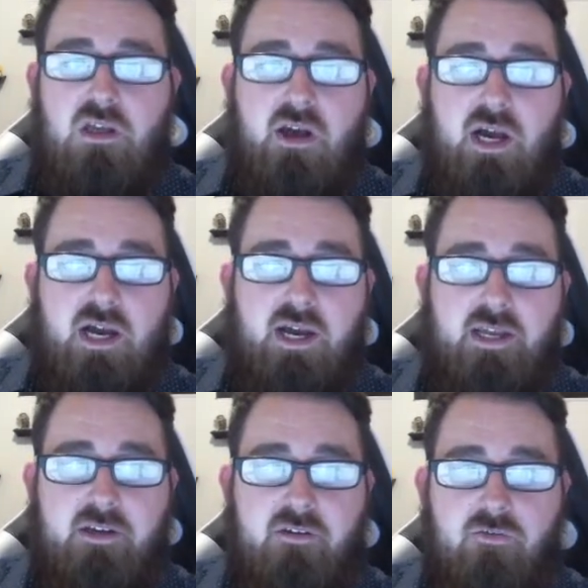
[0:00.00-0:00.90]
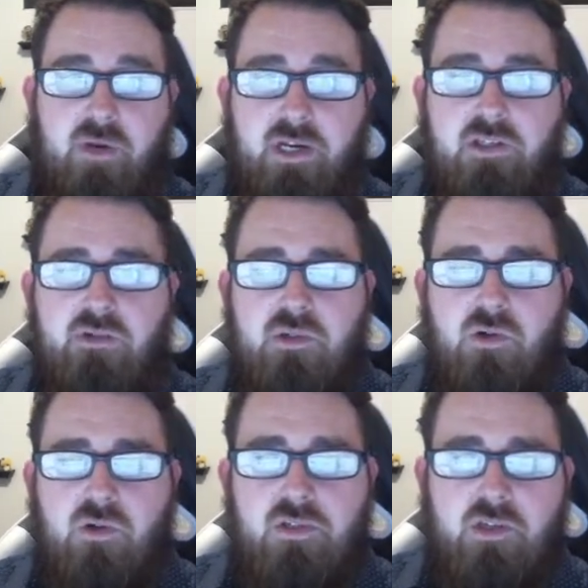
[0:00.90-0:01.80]
I ran into a
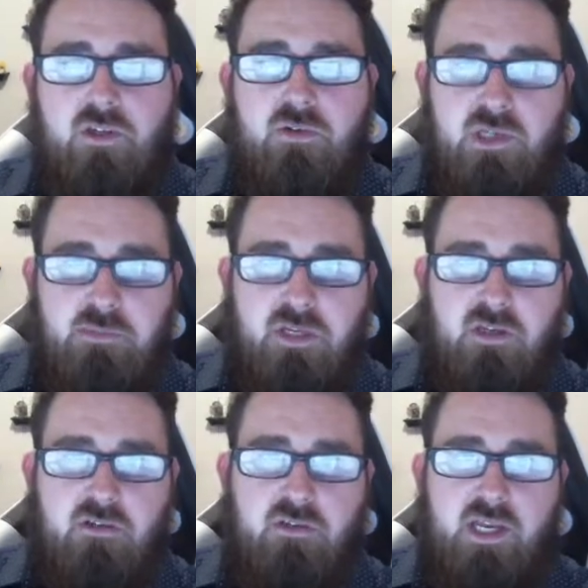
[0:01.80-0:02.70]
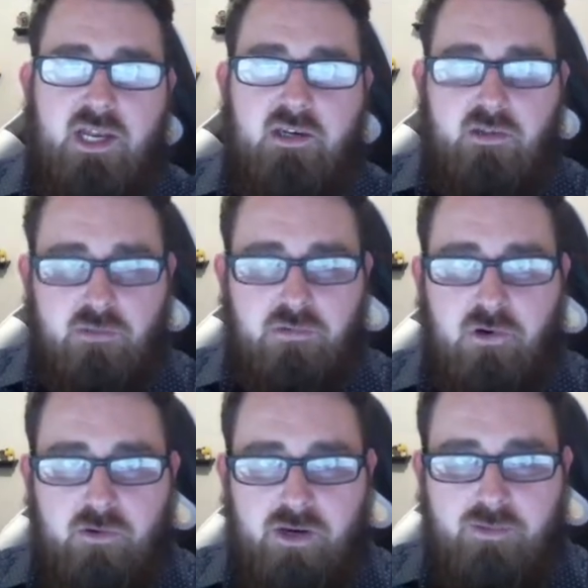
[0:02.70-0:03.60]
course on Udemy that had to deal with
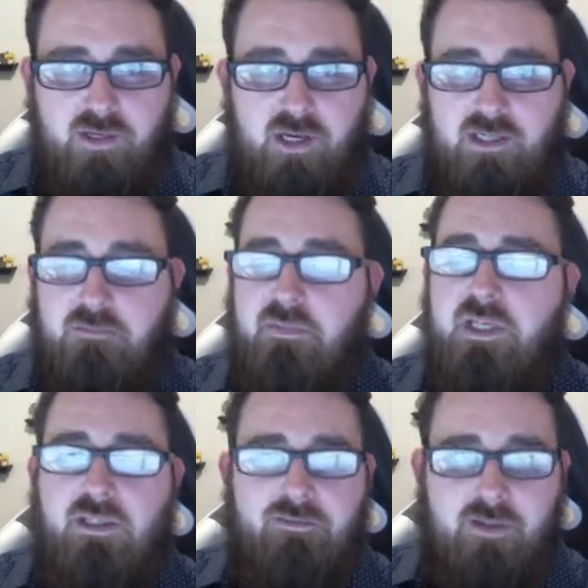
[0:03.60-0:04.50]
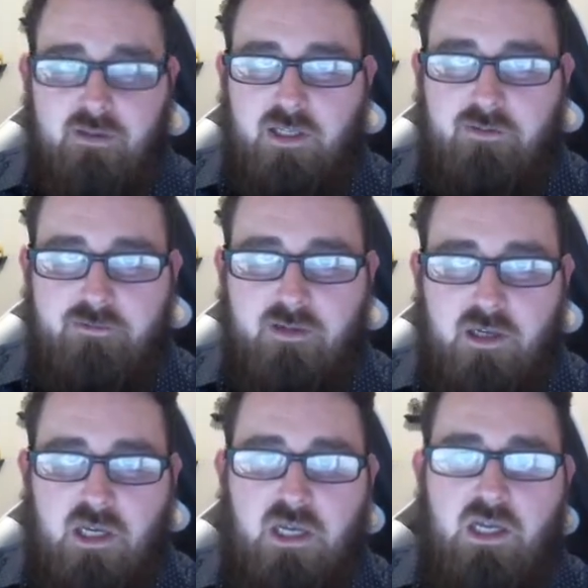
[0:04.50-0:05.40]
programming and immediately fell in love.
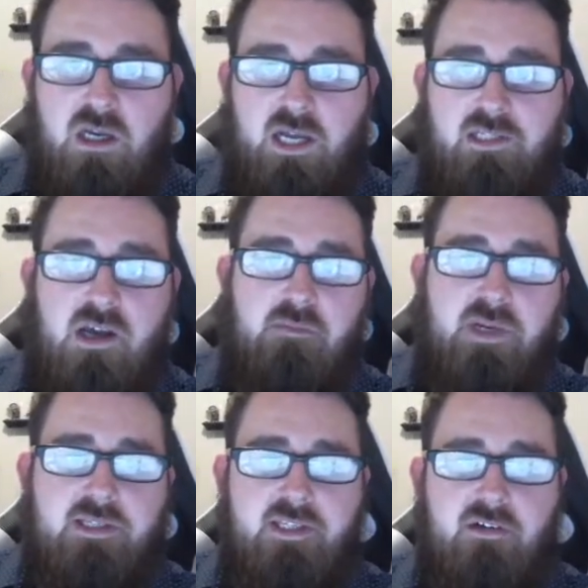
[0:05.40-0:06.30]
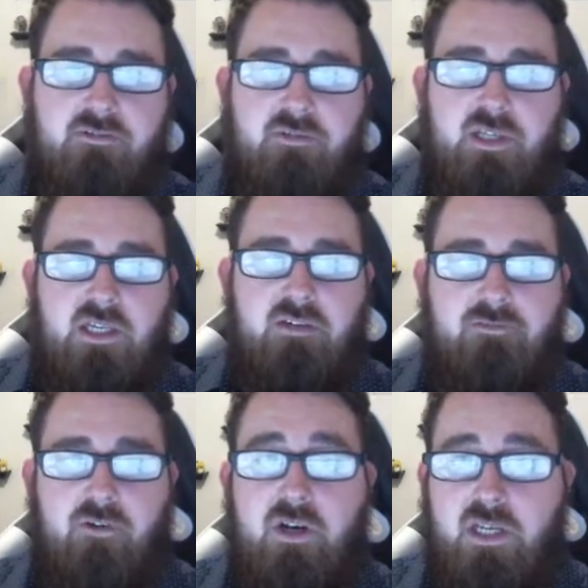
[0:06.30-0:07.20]
I taught myself the
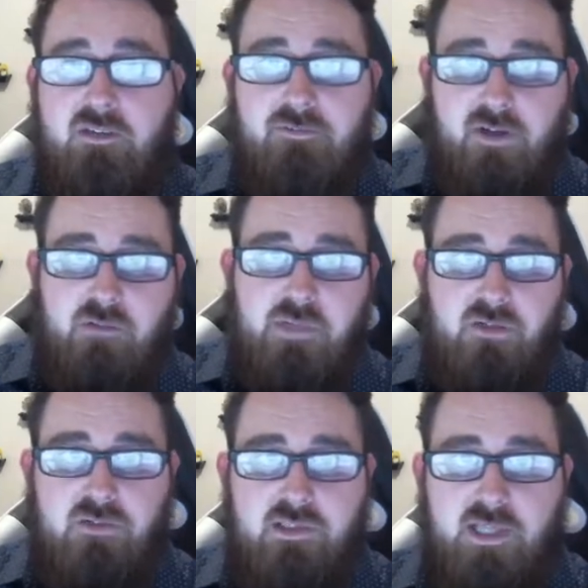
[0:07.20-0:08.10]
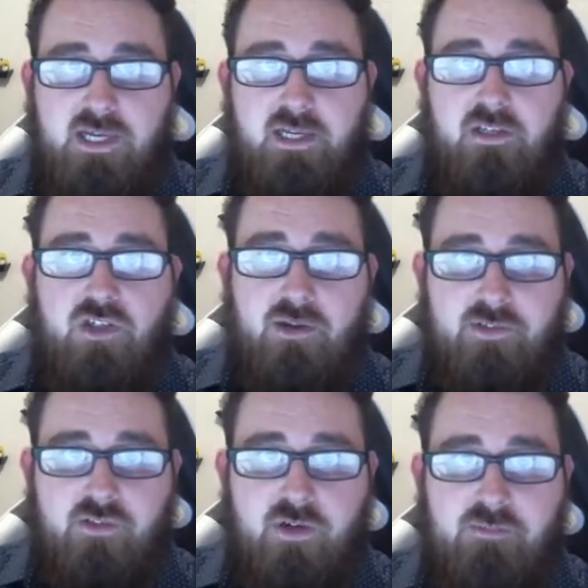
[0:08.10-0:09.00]
front-end fundamentals like
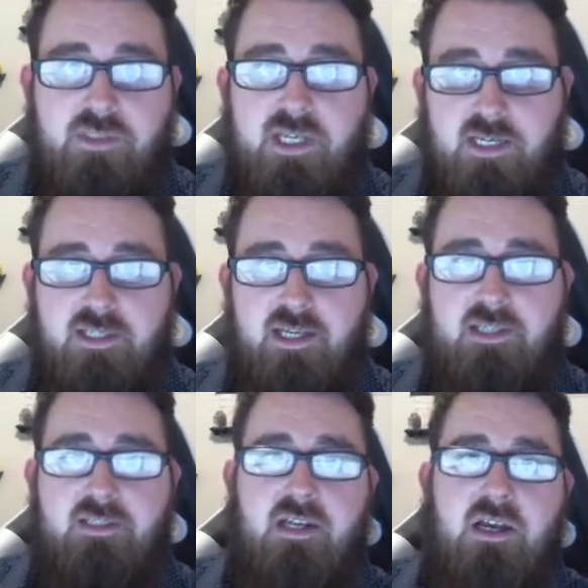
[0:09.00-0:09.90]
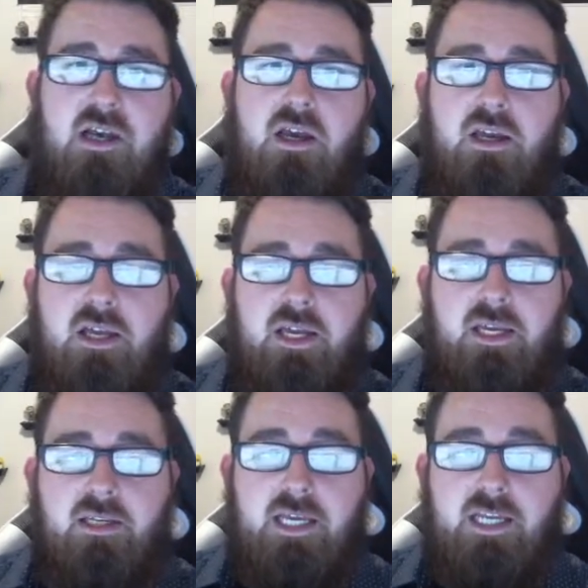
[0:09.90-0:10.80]
JavaScript, CSS,
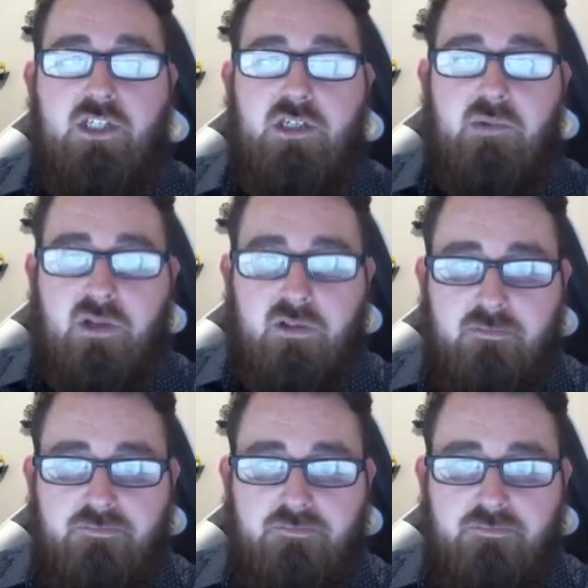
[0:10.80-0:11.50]
and HTML.